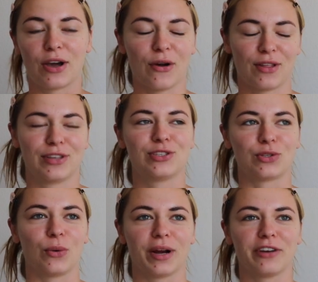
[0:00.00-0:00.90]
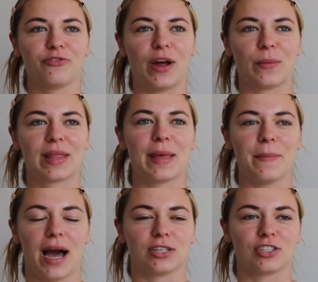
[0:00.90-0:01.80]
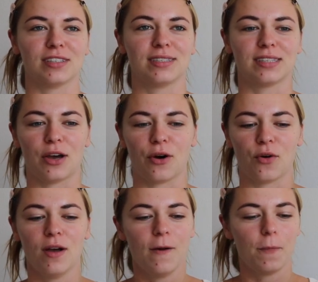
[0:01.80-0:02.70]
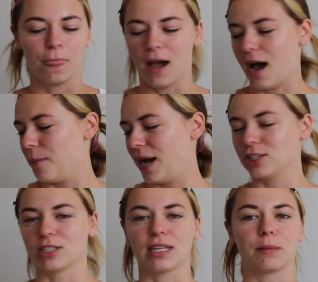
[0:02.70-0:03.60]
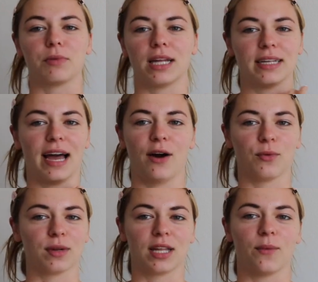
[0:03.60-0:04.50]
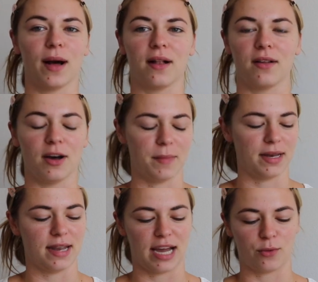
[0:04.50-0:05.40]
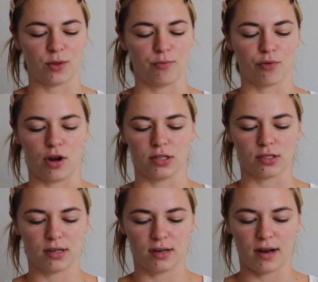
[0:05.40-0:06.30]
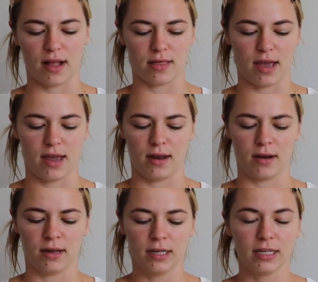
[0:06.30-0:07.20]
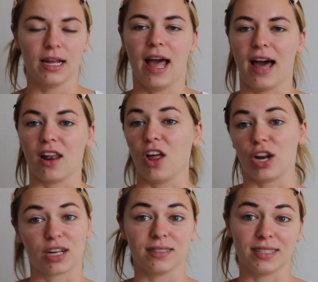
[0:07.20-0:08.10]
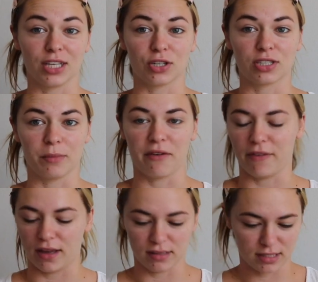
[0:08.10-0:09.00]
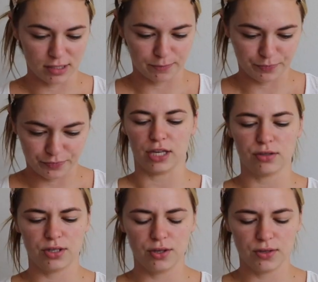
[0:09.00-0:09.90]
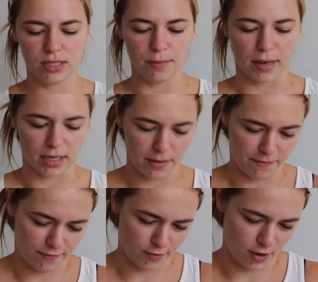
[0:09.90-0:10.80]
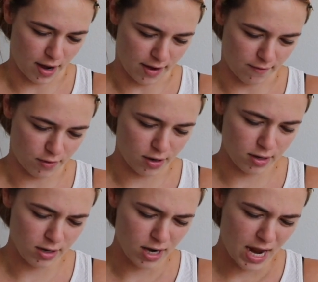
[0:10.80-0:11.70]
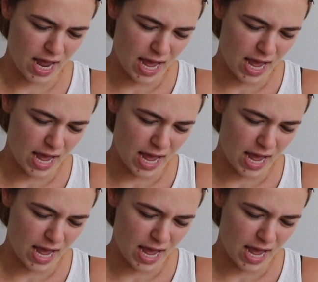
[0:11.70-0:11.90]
to go to the store and find one that matches. So um, I just like blend it out really well on my neck with bronzer, and then add a lot of concealer to my face. I used to use the Makeup Forever,